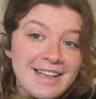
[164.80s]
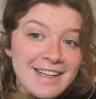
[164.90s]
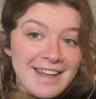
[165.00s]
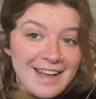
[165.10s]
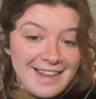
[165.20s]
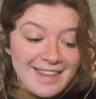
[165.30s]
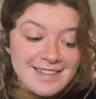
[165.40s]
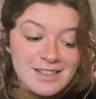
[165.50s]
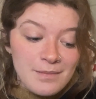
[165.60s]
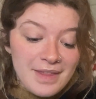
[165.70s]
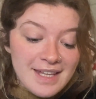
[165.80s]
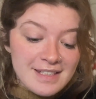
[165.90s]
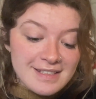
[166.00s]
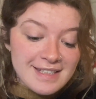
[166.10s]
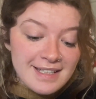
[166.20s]
yeah, there's some
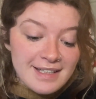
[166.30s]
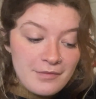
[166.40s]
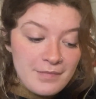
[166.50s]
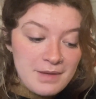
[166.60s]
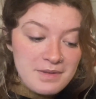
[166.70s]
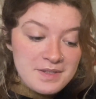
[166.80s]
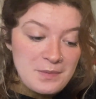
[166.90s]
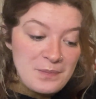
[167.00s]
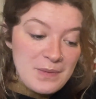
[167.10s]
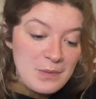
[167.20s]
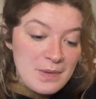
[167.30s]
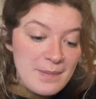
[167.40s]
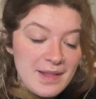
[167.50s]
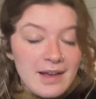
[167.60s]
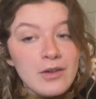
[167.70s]
things that maybe some people might
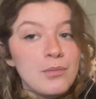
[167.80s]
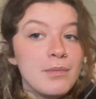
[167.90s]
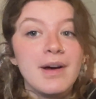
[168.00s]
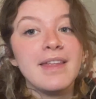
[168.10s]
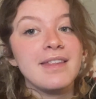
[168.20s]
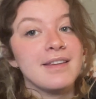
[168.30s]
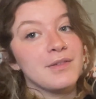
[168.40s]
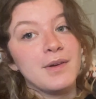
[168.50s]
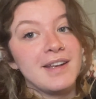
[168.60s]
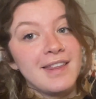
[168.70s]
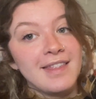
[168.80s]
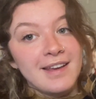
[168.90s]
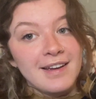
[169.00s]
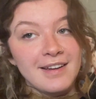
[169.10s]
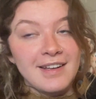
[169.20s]
be like, oh, but my things weren't in
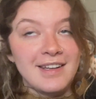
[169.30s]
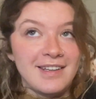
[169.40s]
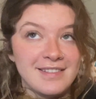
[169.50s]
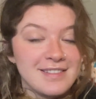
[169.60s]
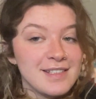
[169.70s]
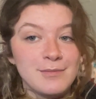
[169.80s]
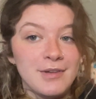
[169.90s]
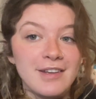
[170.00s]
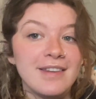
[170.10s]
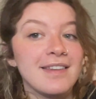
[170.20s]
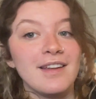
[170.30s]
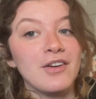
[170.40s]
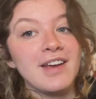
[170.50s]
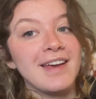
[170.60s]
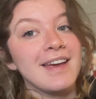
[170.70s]
there, and it's just because they're
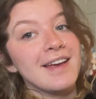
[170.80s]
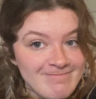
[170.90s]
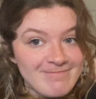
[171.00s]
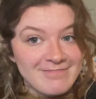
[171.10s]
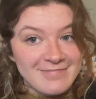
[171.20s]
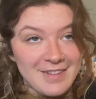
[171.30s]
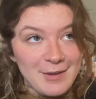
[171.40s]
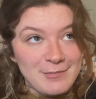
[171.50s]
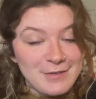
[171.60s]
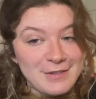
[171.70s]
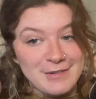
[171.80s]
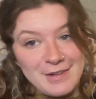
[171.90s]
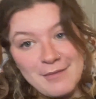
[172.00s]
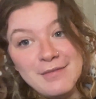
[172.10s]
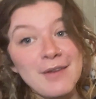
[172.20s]
not here yet.
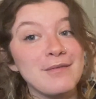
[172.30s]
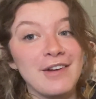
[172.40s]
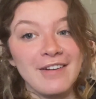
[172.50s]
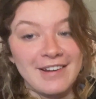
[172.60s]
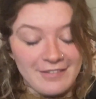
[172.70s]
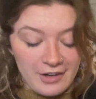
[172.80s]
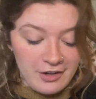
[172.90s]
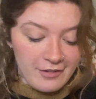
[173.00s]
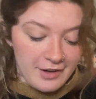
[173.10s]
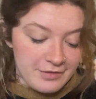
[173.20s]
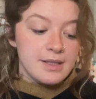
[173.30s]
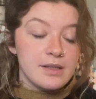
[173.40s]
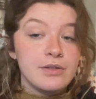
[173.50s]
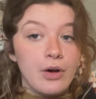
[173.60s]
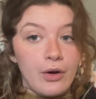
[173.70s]
I'm very grateful.
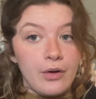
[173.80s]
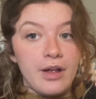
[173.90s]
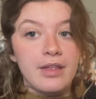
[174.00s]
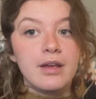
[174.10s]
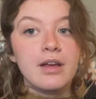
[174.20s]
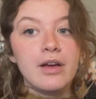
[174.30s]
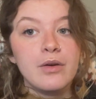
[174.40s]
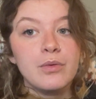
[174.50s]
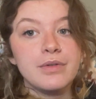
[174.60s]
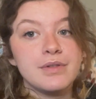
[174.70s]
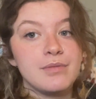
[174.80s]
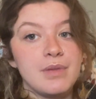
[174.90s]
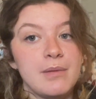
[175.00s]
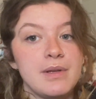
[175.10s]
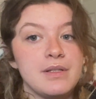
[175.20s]
So I think I want to
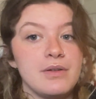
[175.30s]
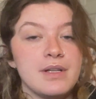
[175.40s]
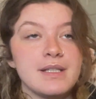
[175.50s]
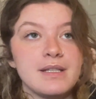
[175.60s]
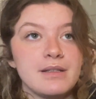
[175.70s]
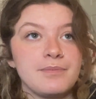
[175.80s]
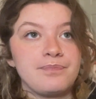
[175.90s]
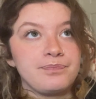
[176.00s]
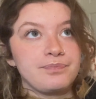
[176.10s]
maybe do this in